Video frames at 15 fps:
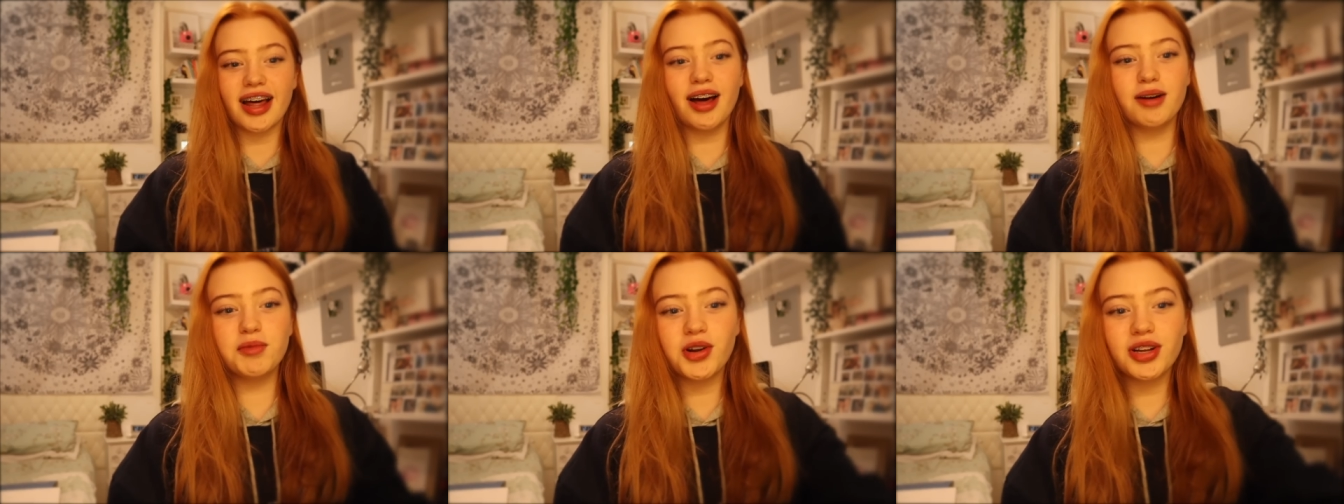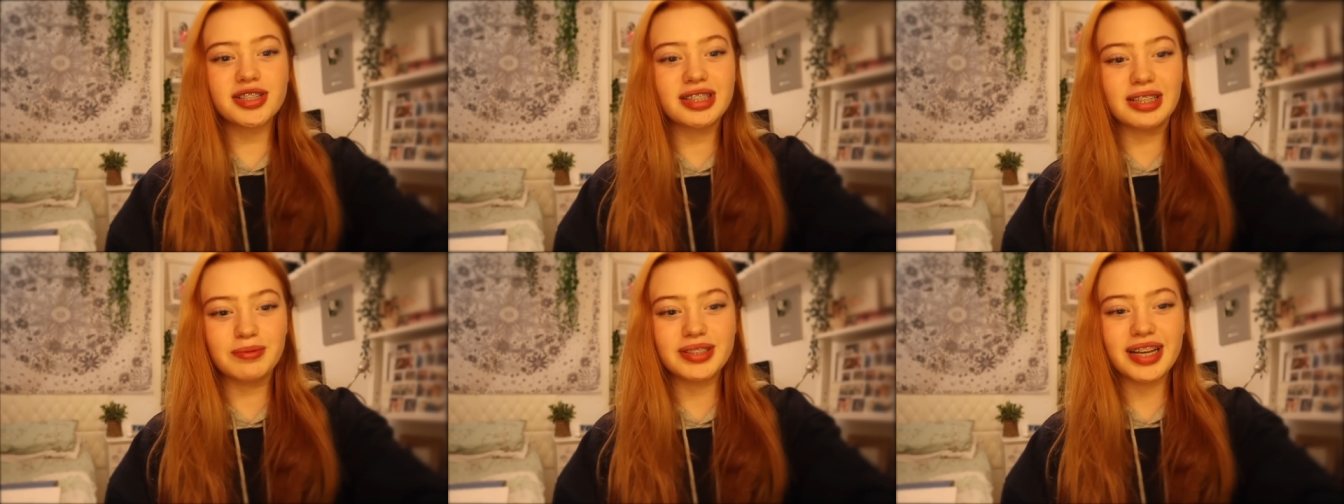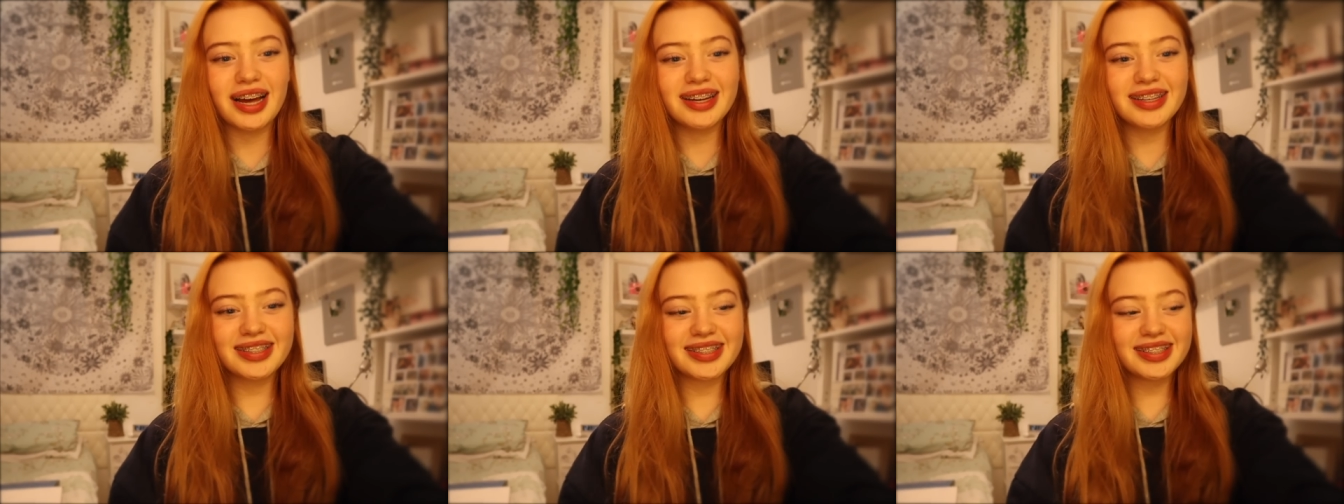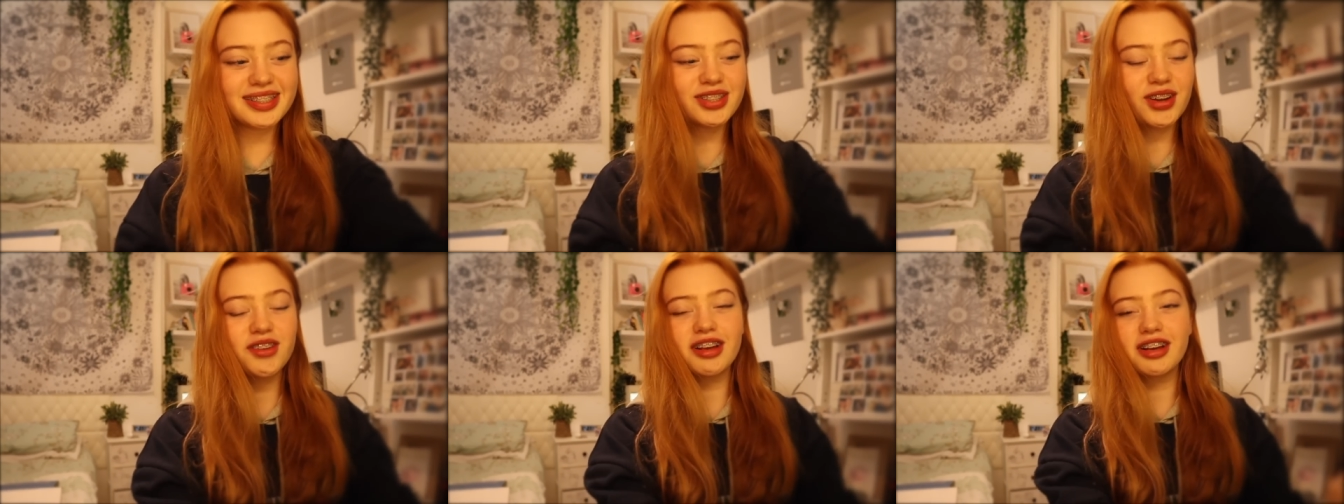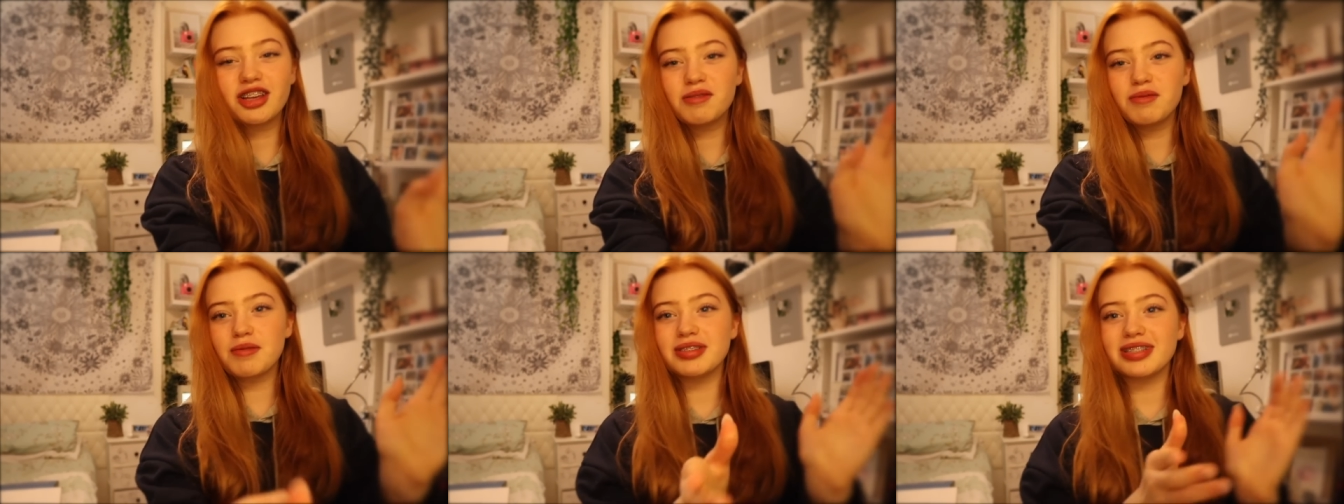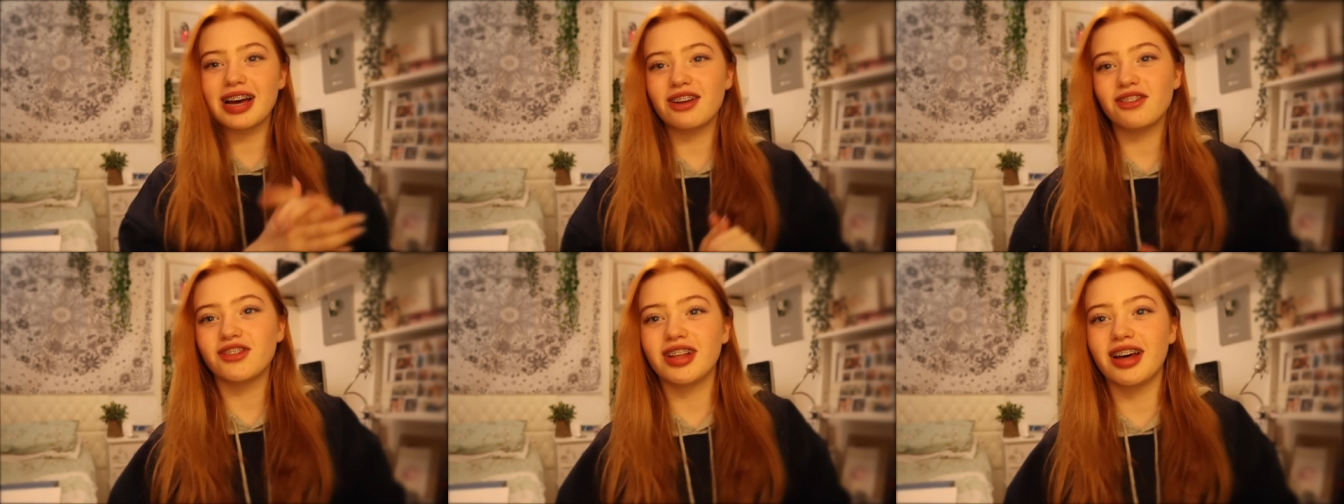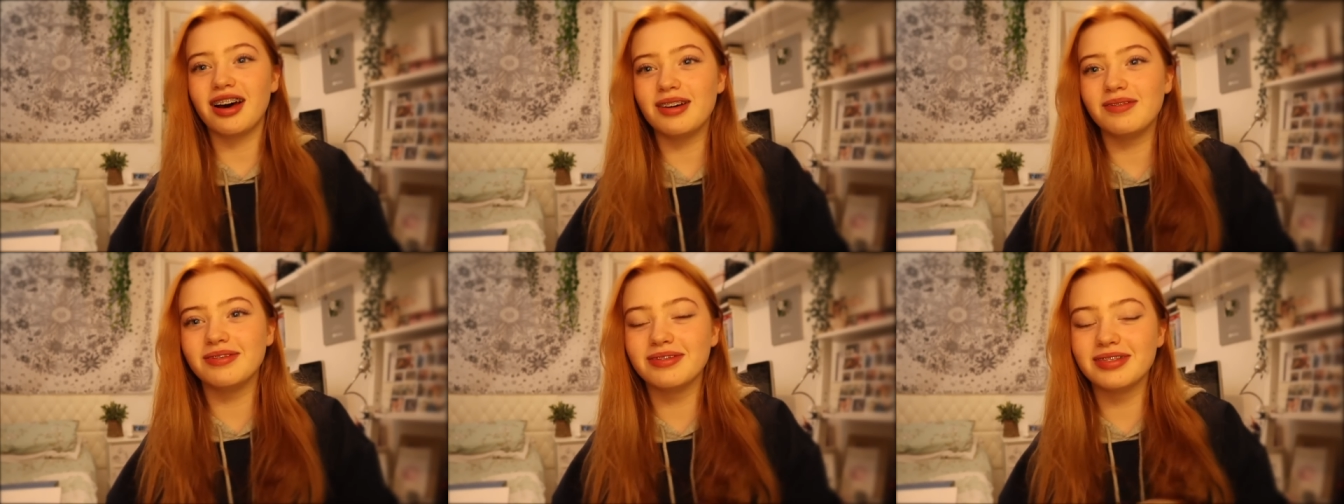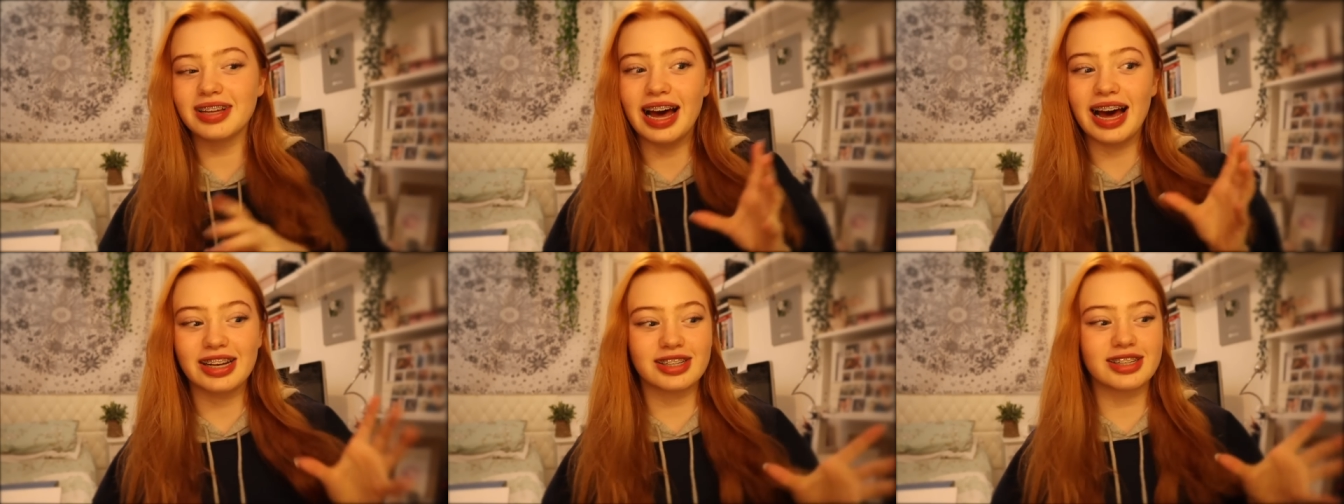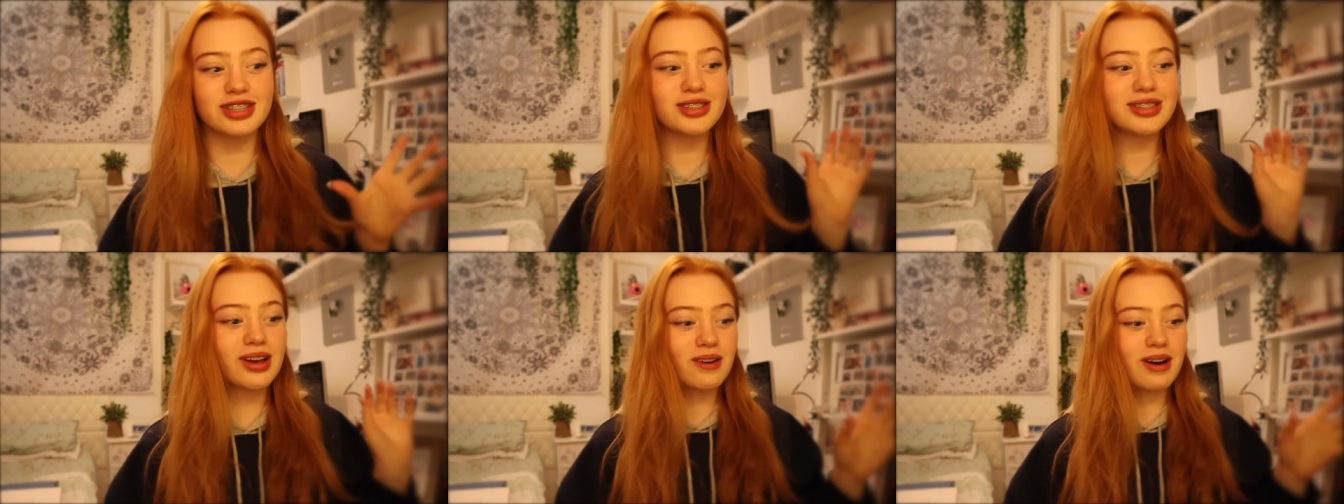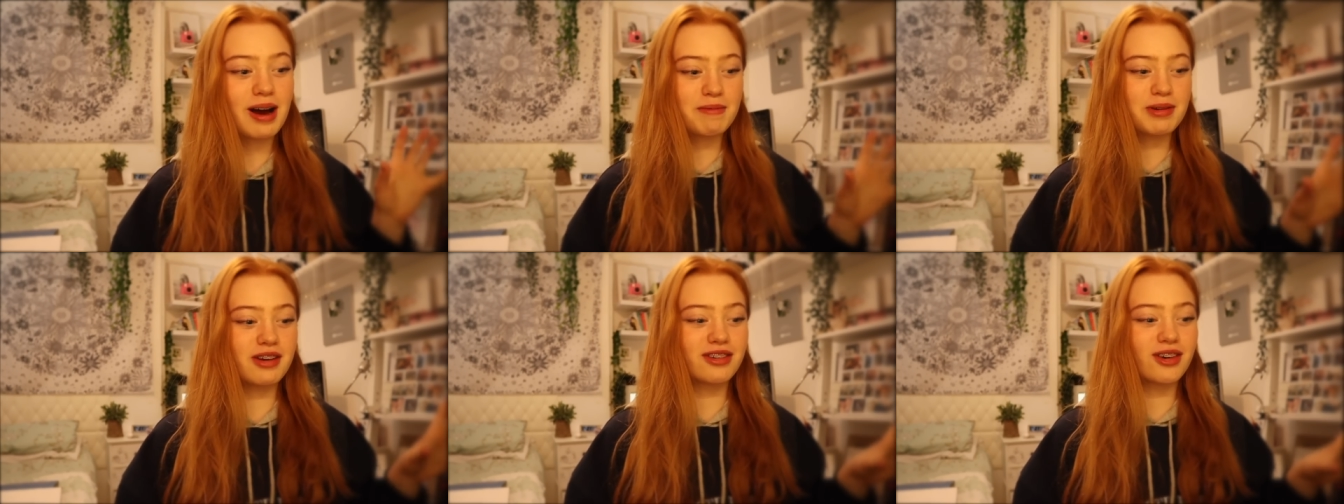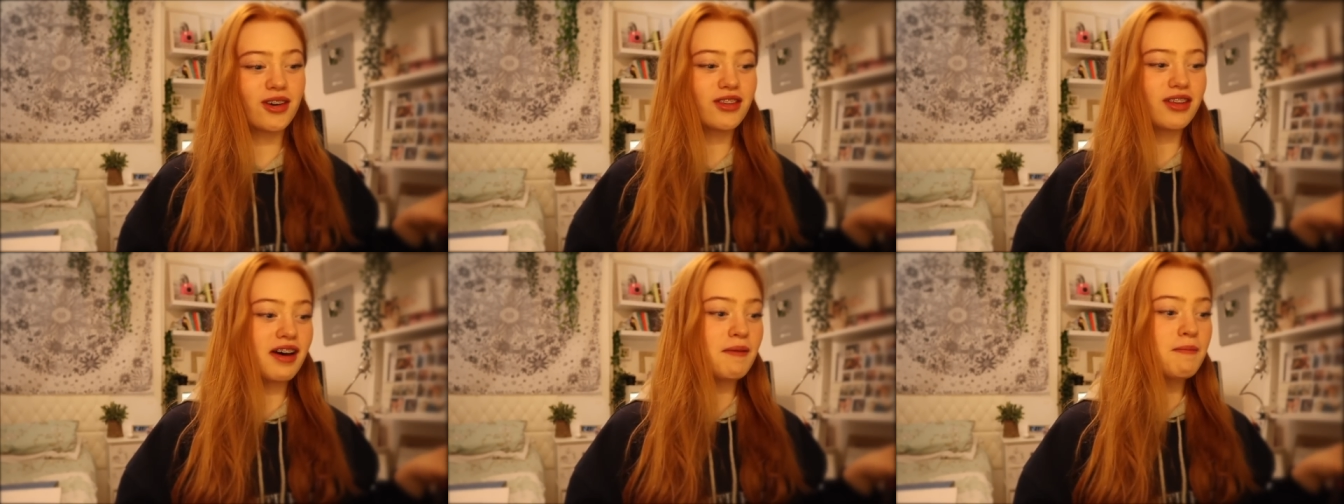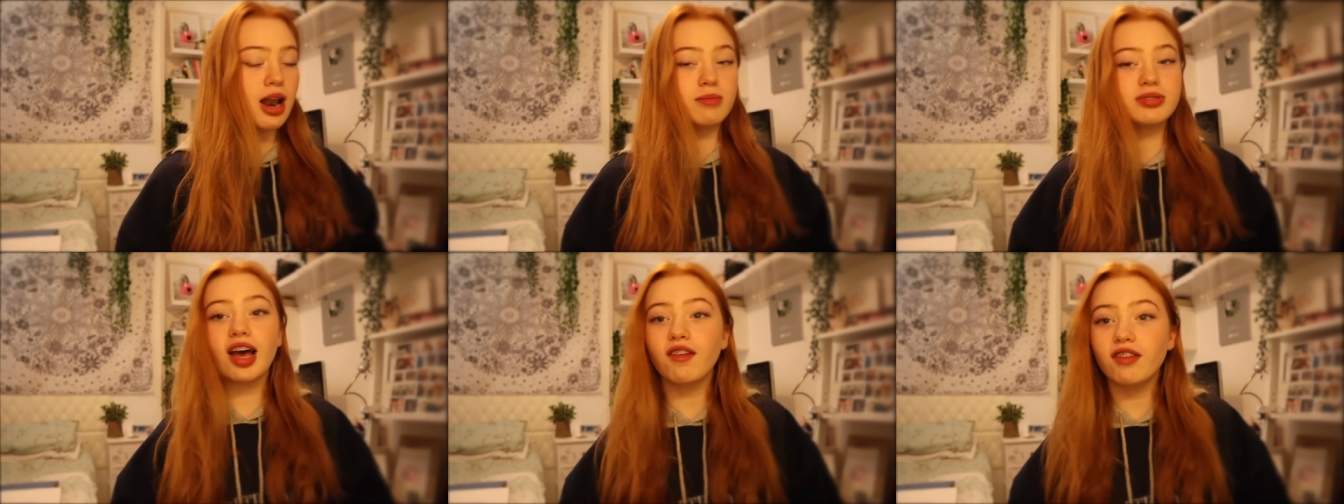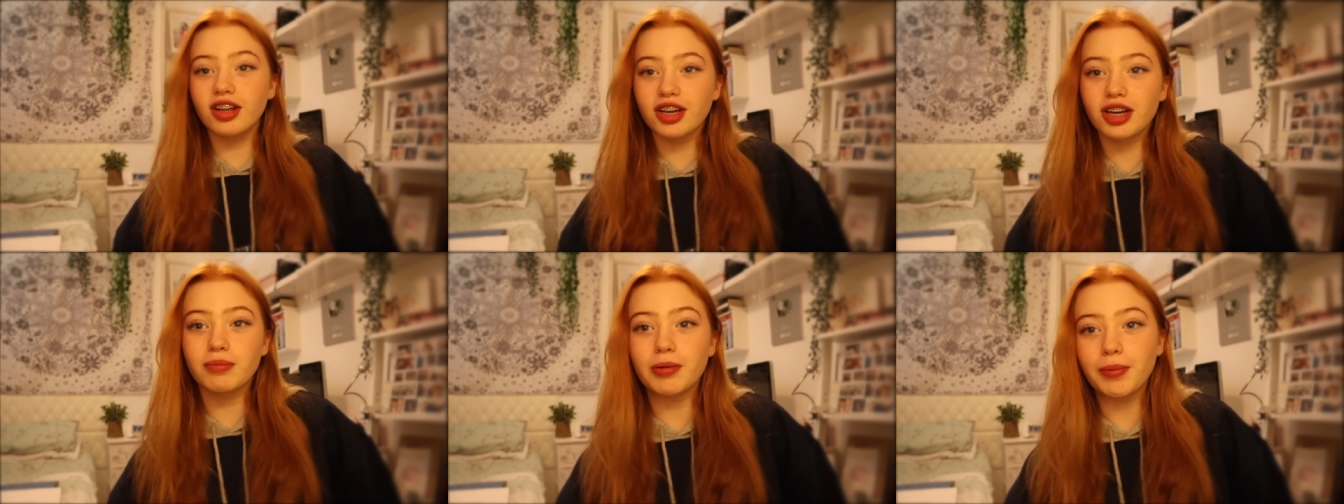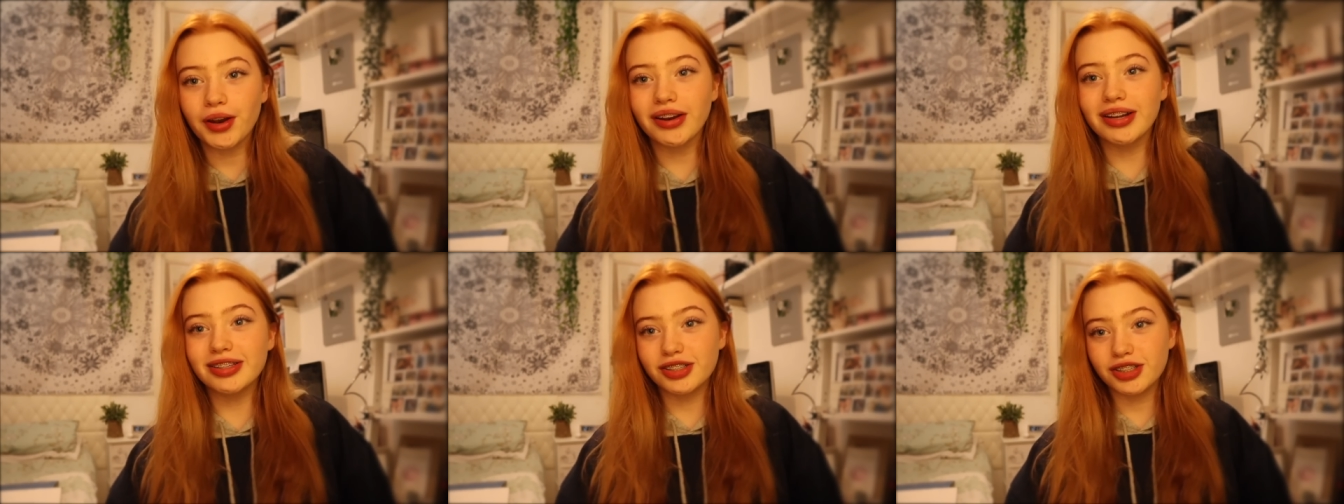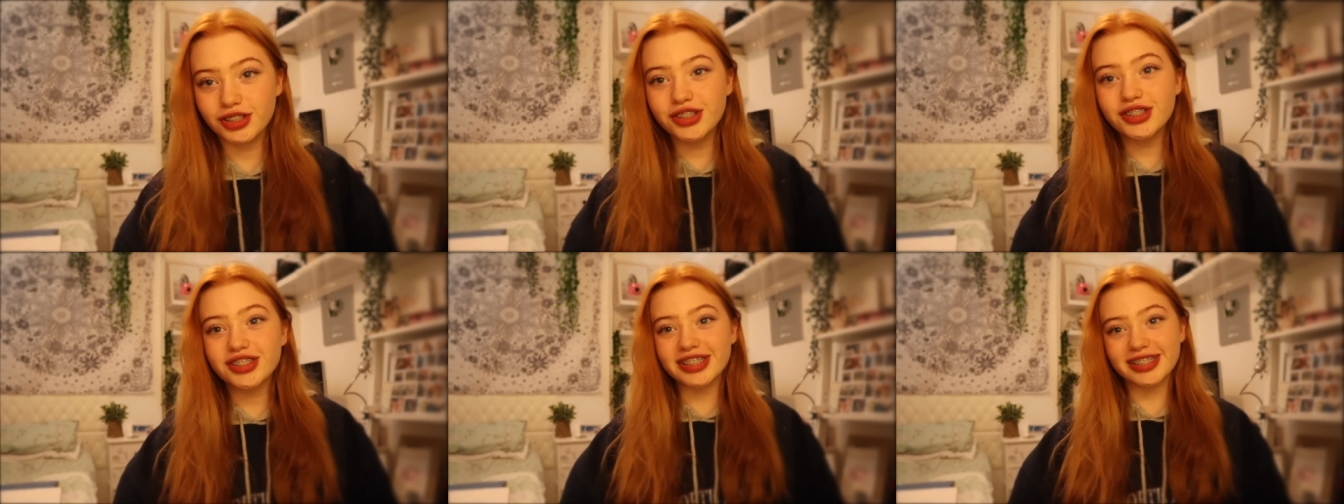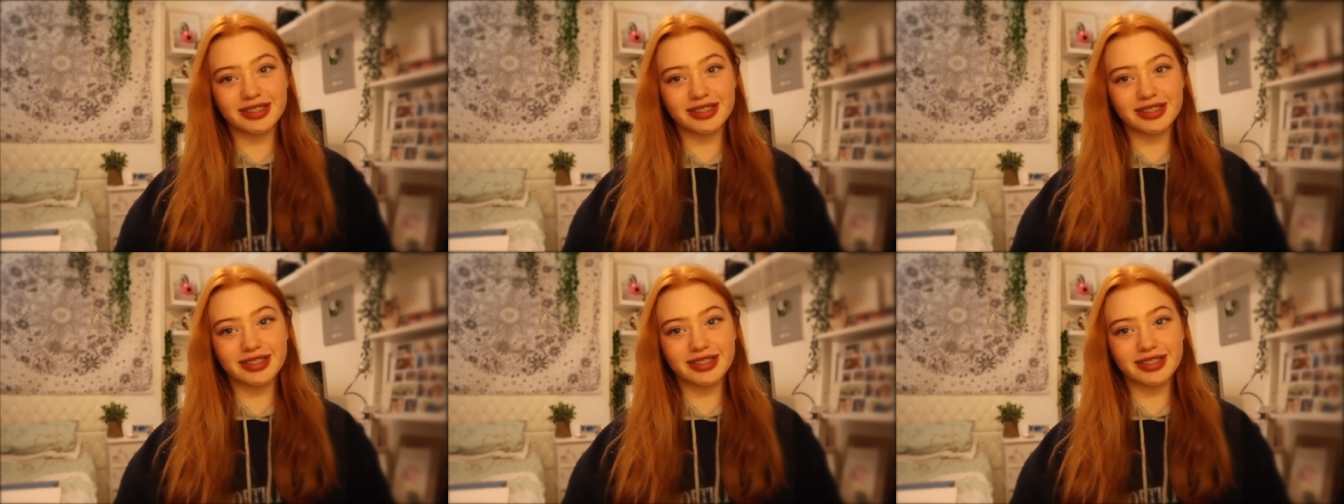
I'm honestly obsessed. So thank you, Mum and Dad, for that. I'm actually so happy I've got that. I'm definitely going to be putting it to use this